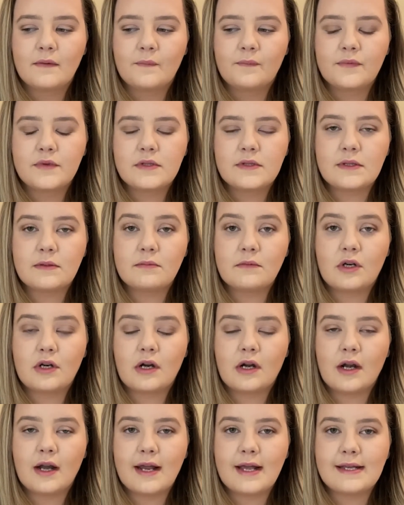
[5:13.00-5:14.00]
some
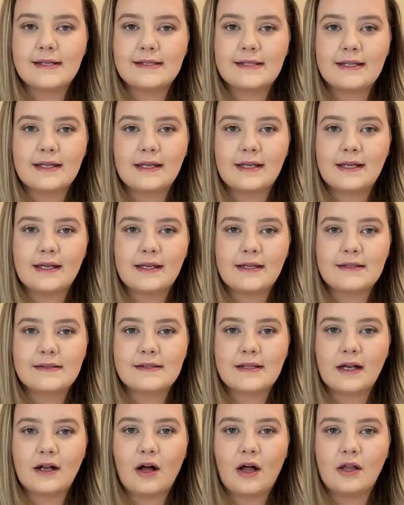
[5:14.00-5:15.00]
crazy
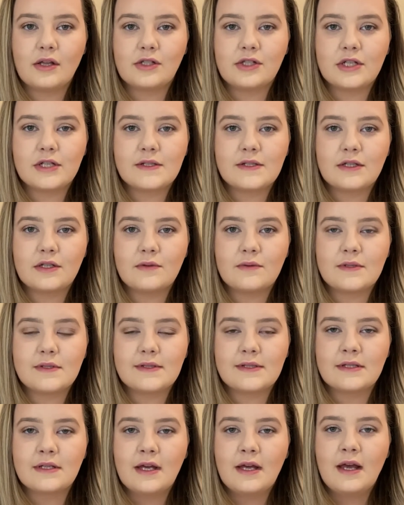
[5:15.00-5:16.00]
psychologist who
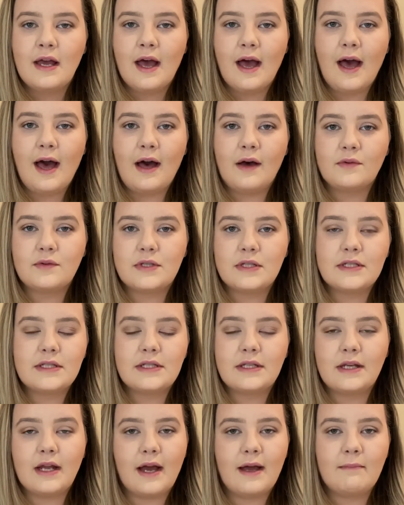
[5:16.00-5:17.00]
was out to
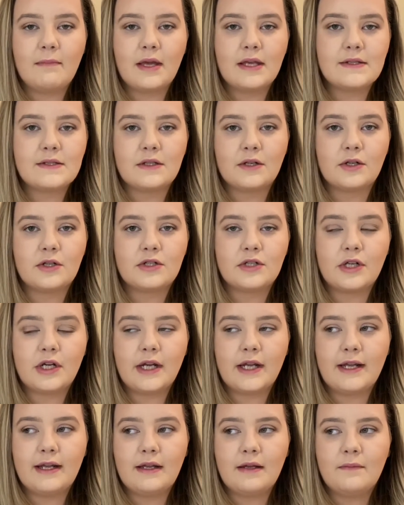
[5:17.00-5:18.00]
deny my
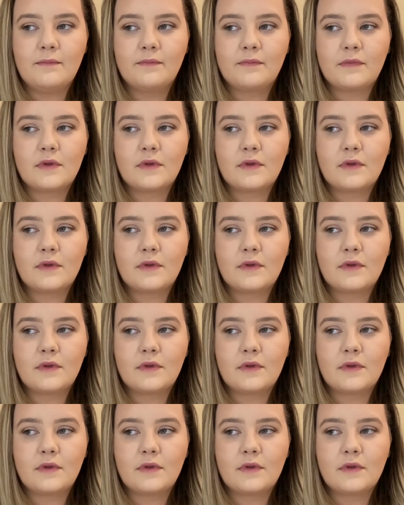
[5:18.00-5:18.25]
surgery.